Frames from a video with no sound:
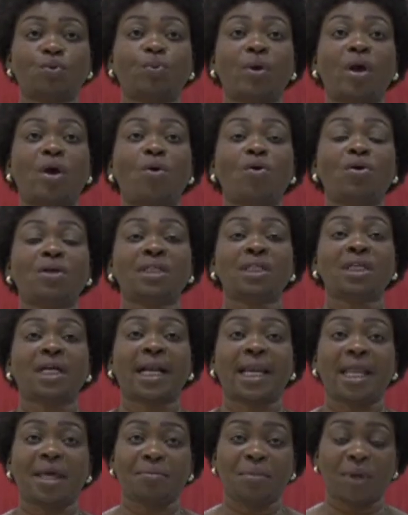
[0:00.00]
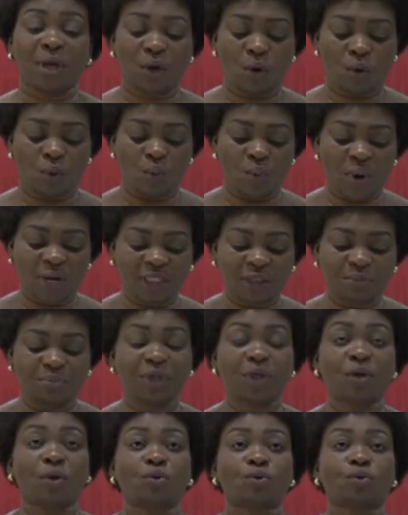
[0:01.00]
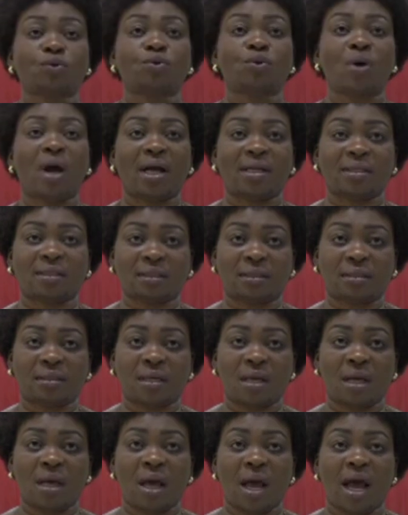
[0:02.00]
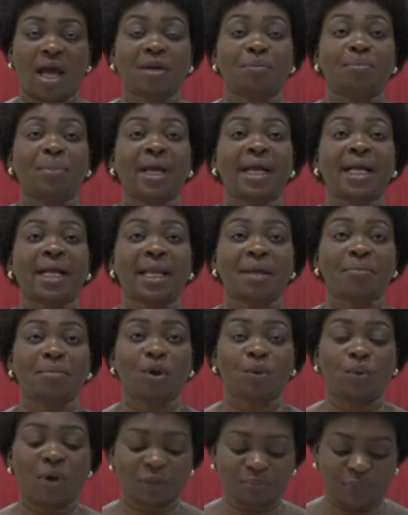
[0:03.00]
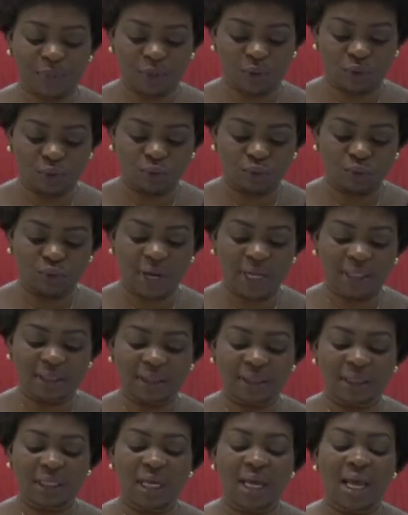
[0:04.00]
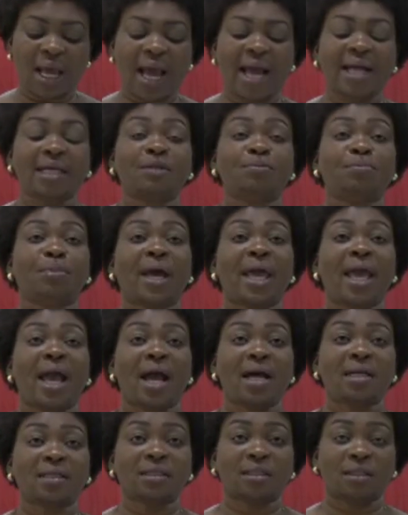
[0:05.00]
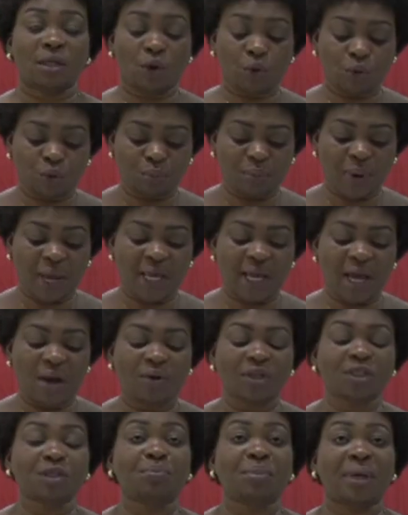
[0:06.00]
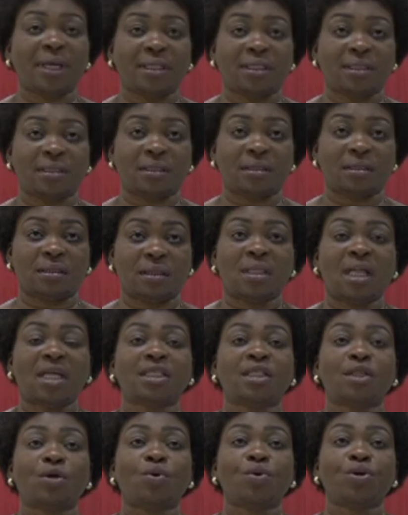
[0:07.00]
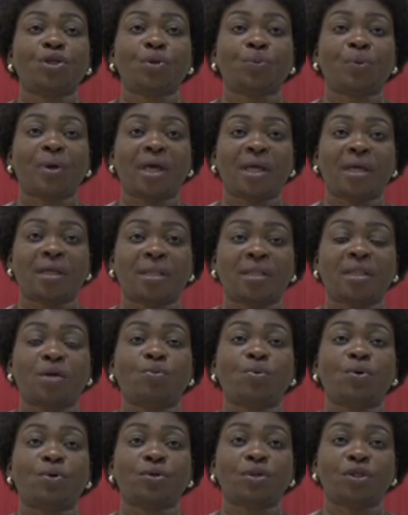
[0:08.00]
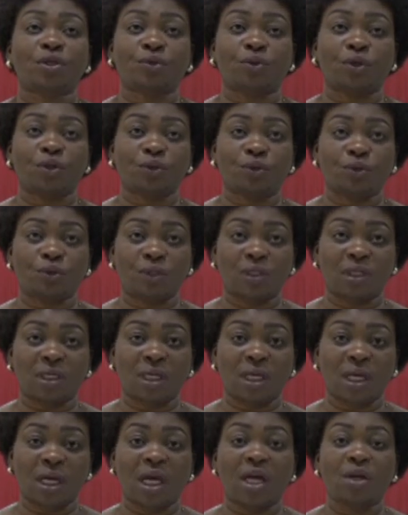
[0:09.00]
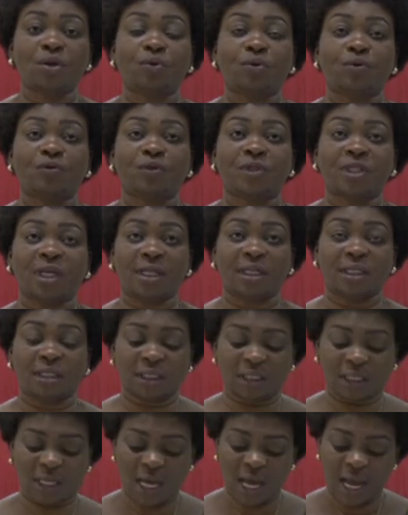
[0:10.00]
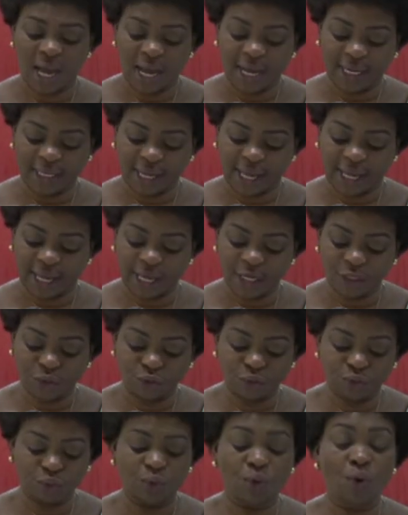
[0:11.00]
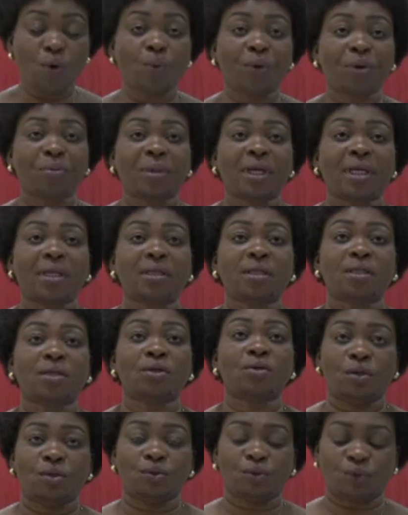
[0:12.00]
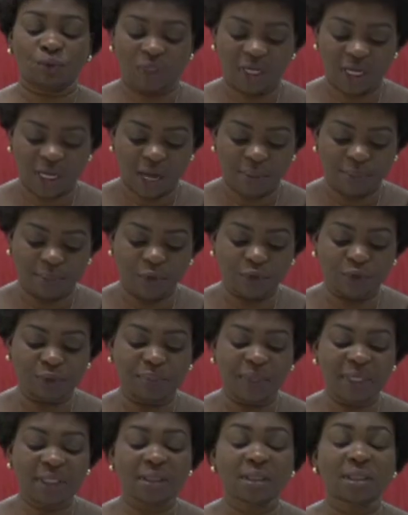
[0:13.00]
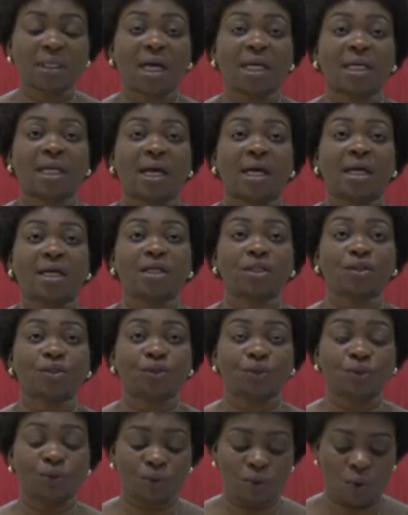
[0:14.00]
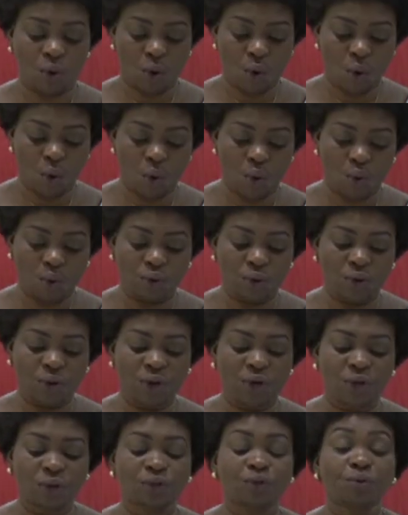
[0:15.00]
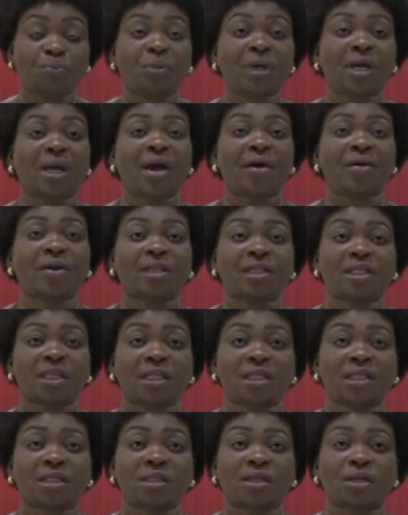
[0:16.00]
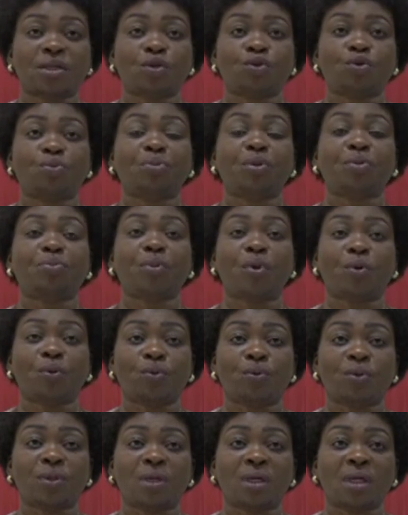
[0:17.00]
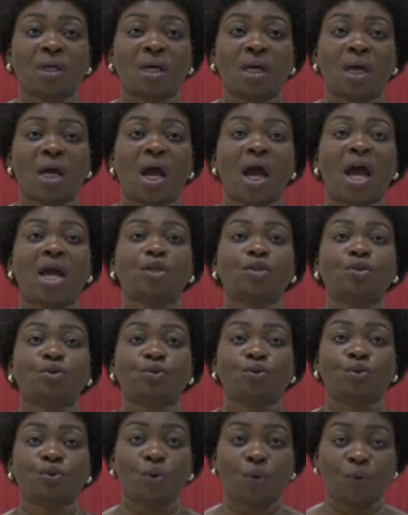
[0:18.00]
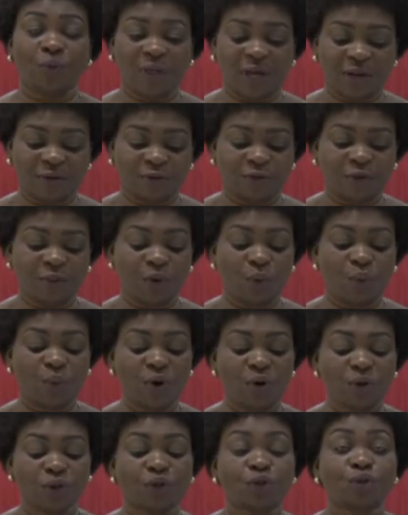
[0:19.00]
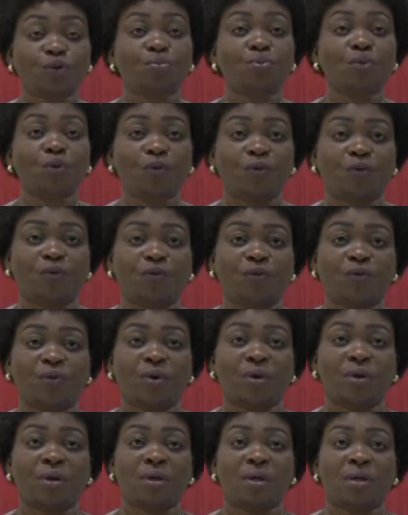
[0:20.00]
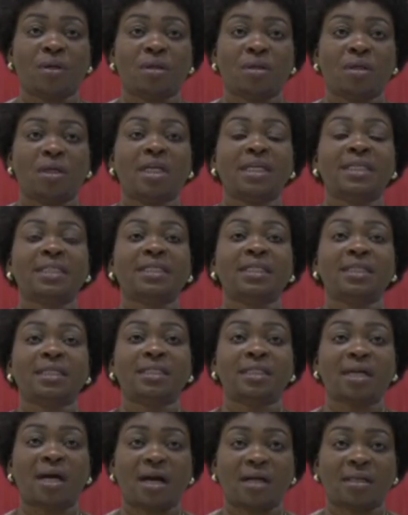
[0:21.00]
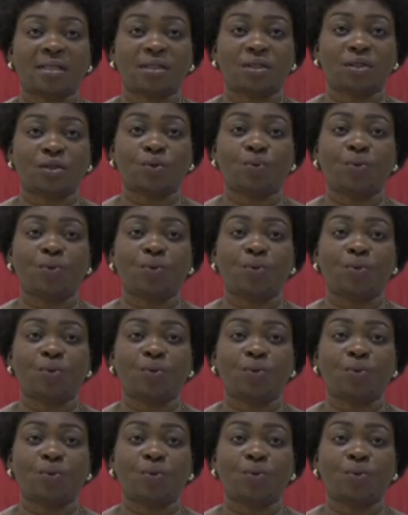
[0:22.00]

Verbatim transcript: We're only claiming what belongs to us. And by claiming what belongs to us and by us occupying our space, that's the only way the world is going to see a lot of change. And I urge you, all women, to take up your space, and I urge you all to be courageous, to be bold, and to know that for the world to move, it needs us.